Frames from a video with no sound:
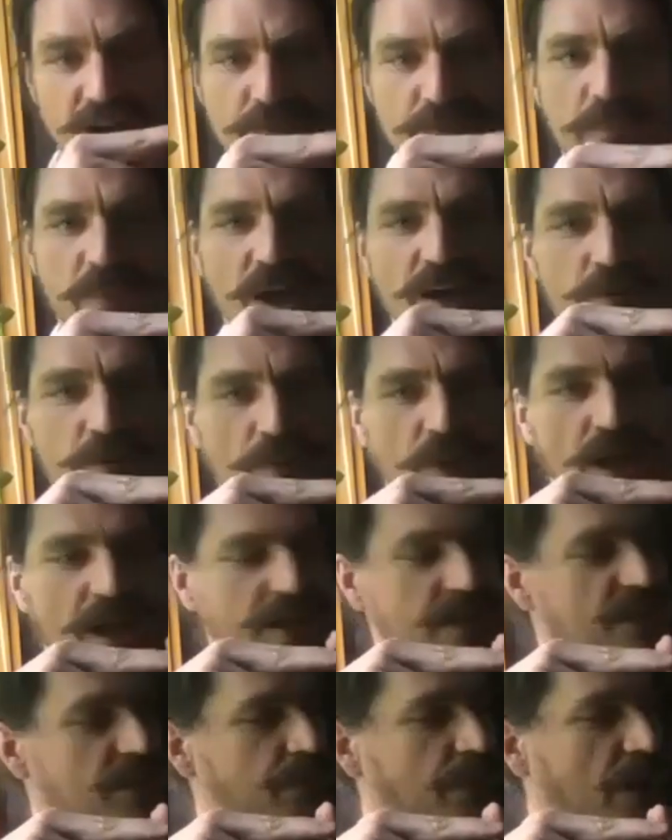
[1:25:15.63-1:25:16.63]
of a
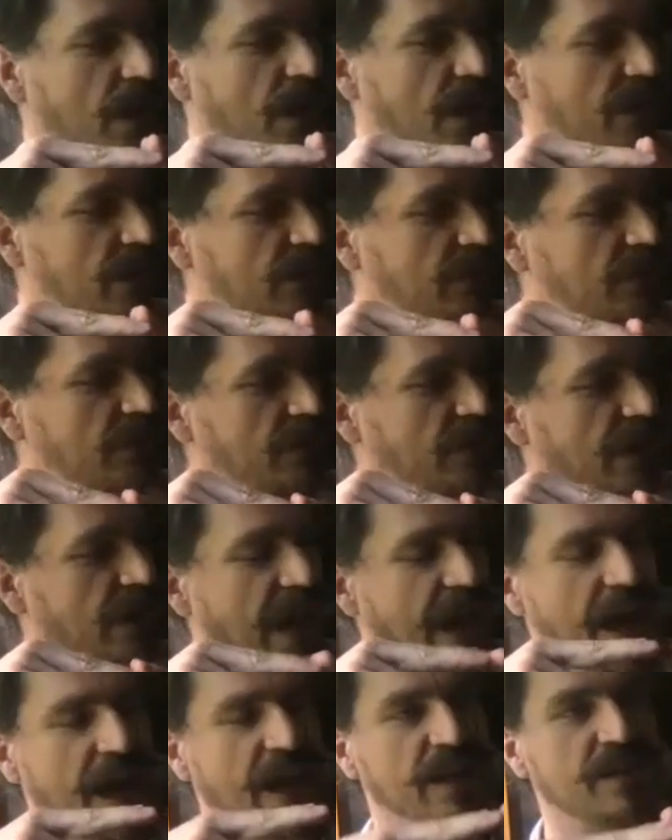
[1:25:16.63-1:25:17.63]
blind spot,
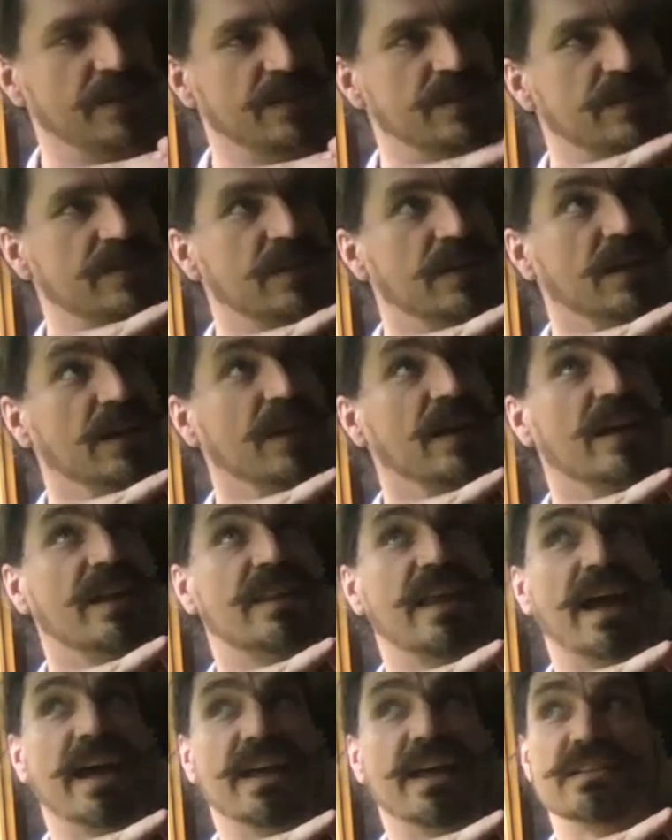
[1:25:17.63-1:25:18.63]
and
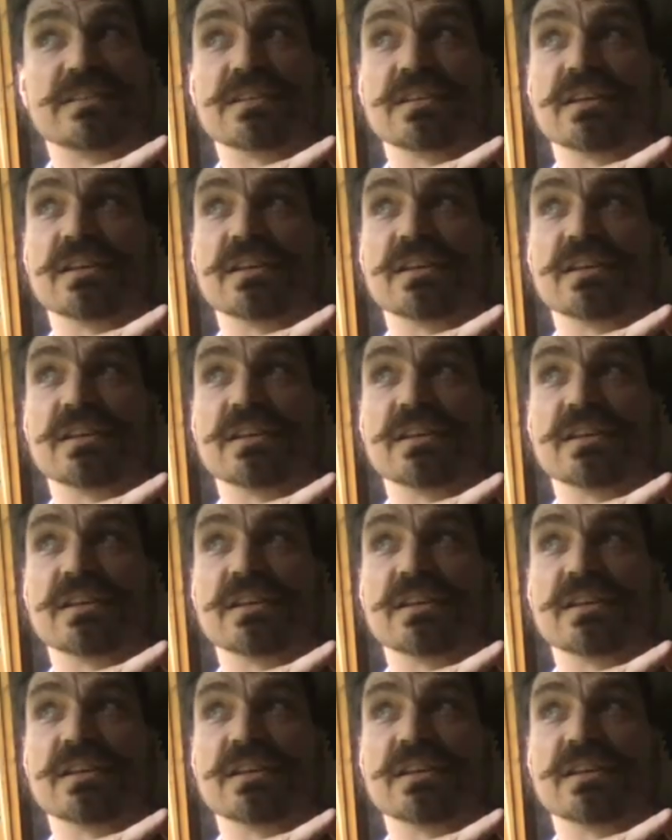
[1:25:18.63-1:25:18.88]
that